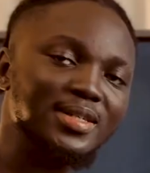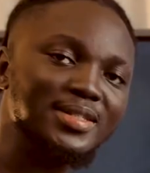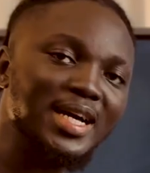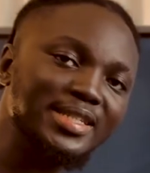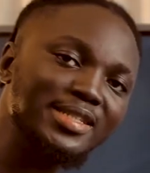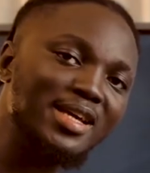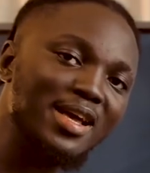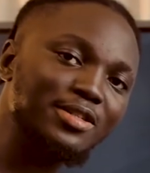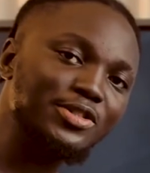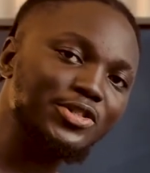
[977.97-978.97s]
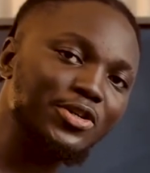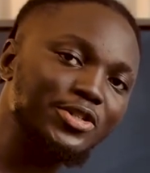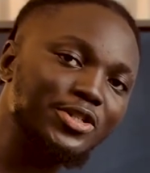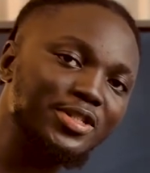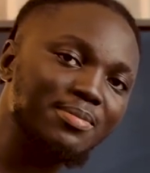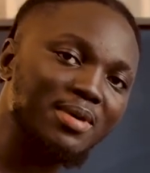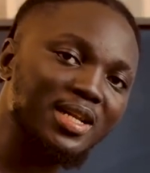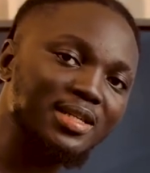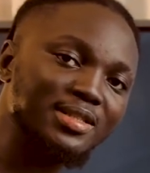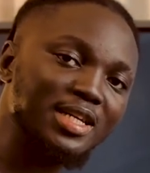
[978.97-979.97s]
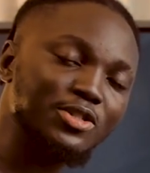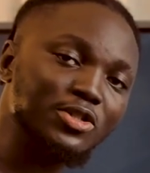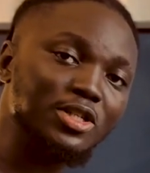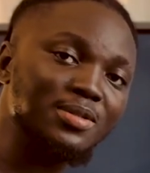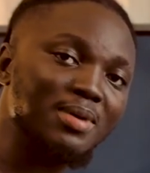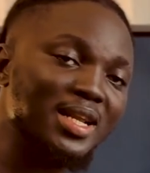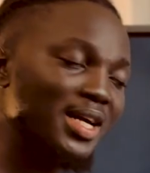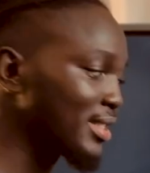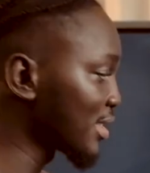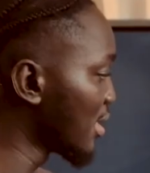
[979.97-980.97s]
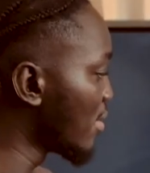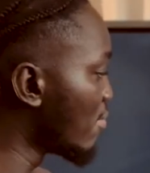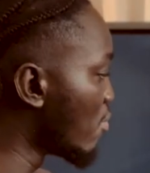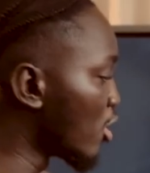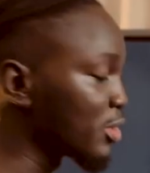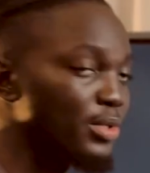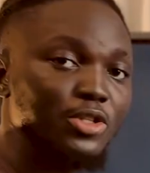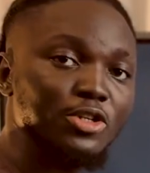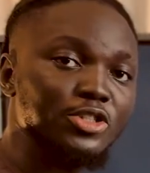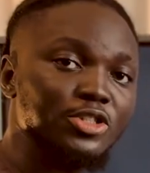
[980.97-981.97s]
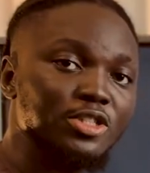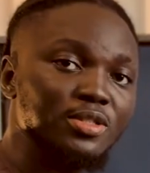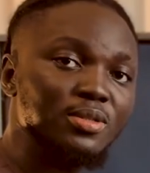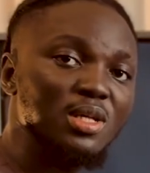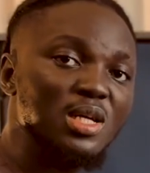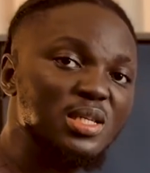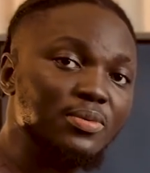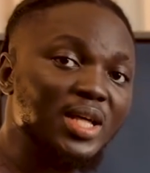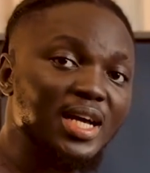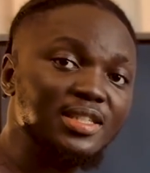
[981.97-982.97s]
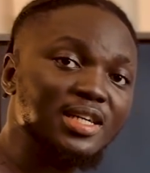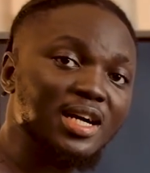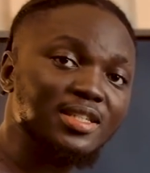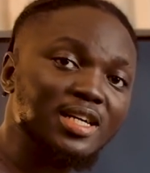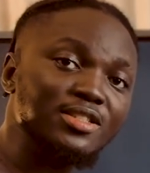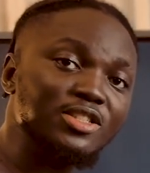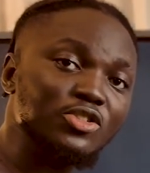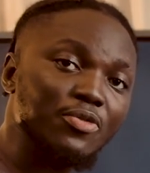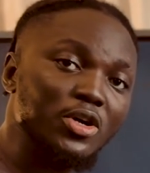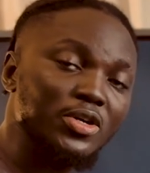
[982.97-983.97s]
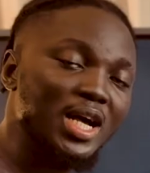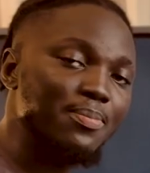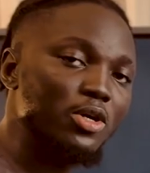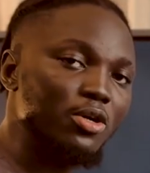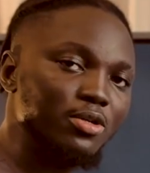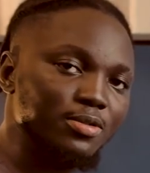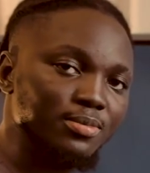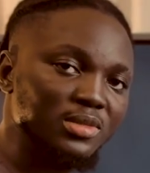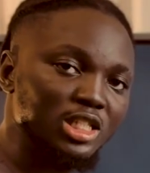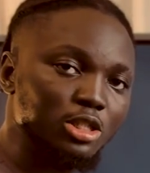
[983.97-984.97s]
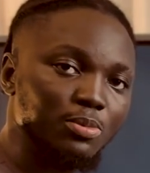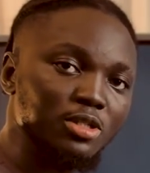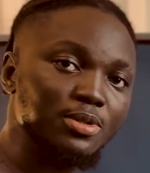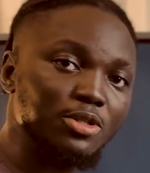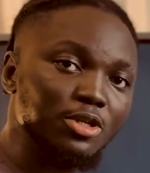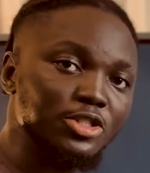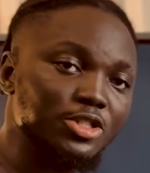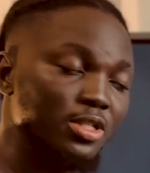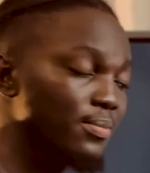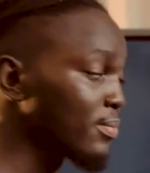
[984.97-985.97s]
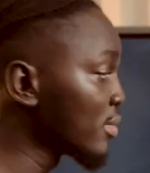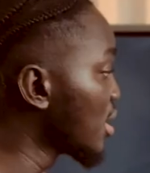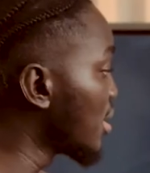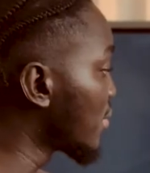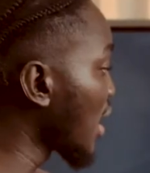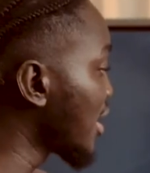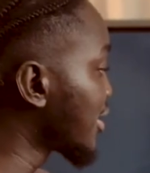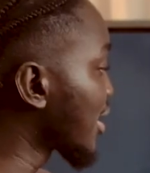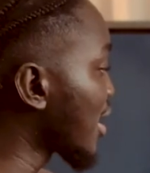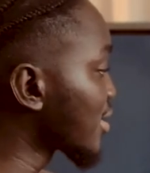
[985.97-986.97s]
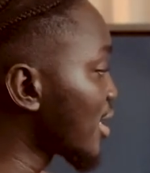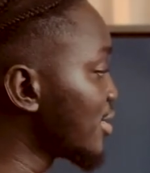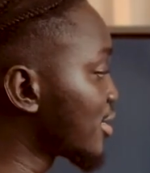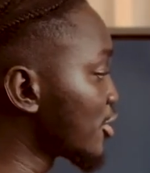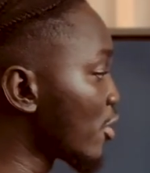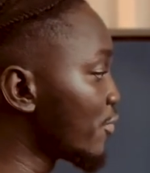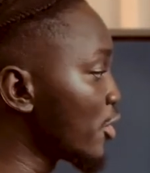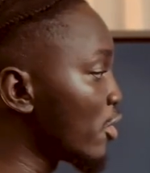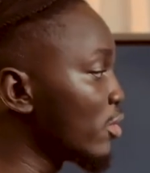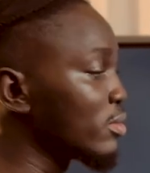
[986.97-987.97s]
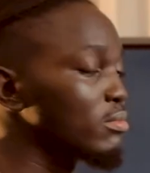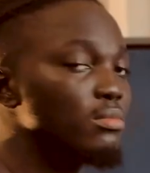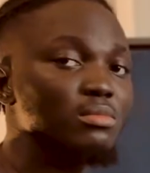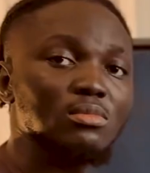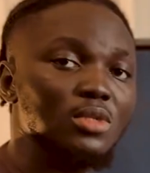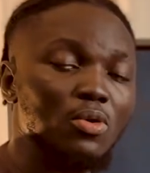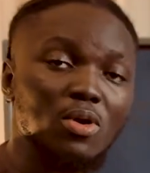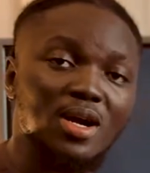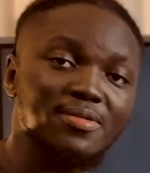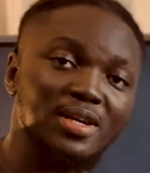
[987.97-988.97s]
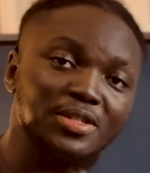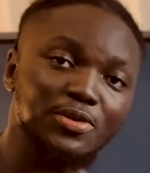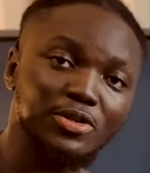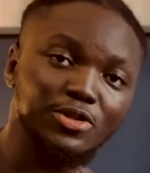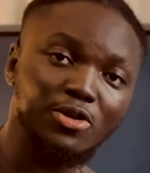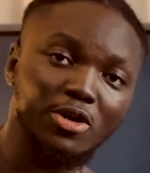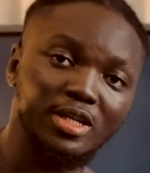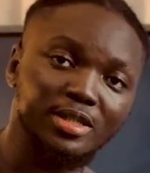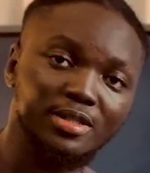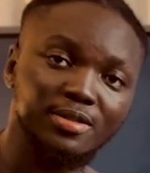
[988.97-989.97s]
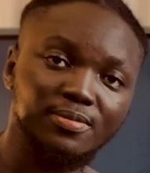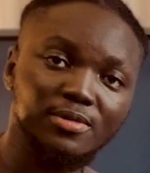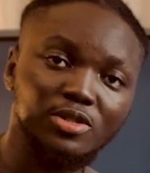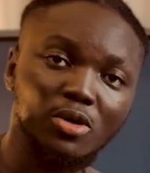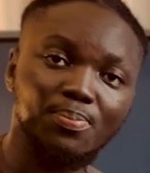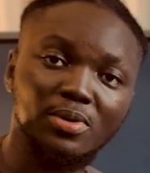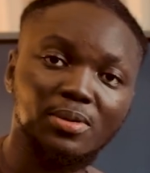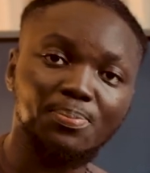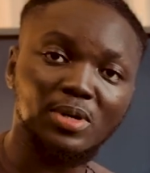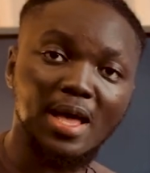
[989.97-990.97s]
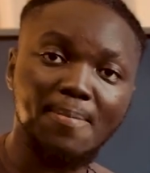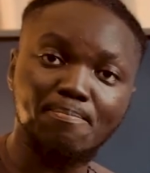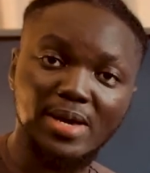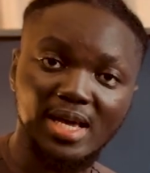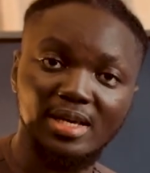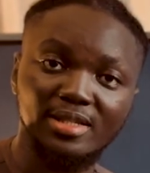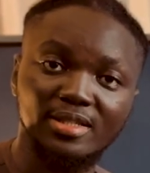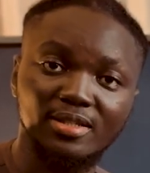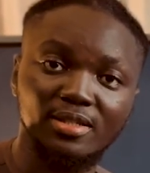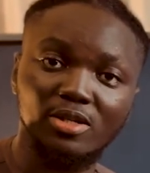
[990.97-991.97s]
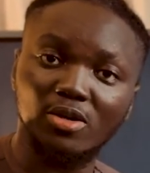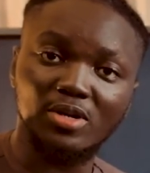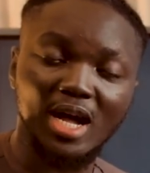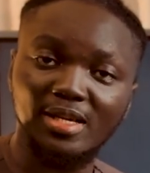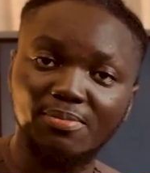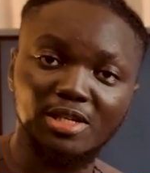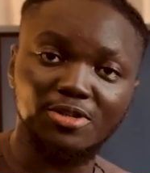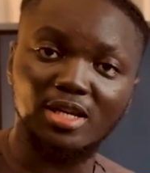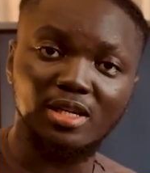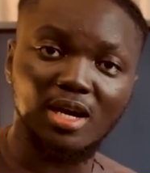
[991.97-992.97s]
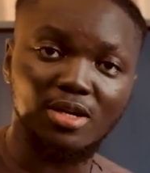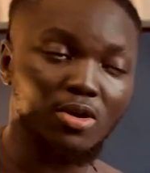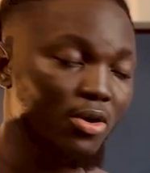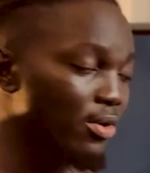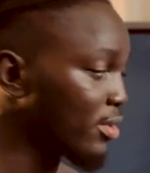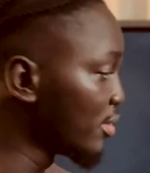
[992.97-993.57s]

That is exhaustion imbalance. Exhaustion imbalance must be touched. If that is the characteristics of your order block, it must be touched. If that is the characteristics of your, whatever you want to call it, supply and base, in your rally, base rally and all,